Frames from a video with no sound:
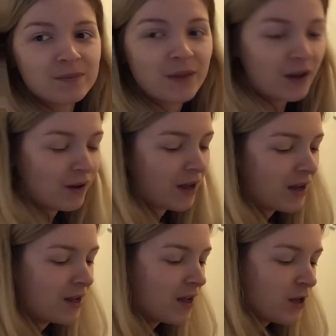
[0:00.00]
Okay,
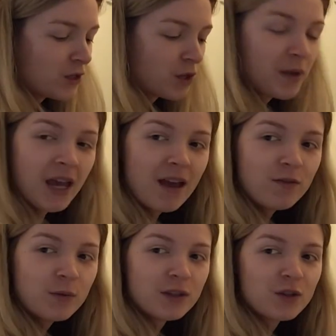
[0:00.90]
so be careful
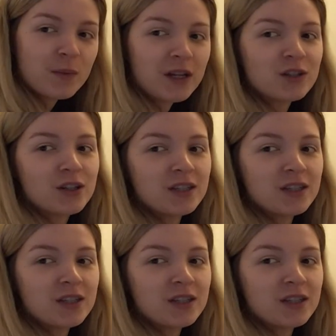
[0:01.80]
with those pictures.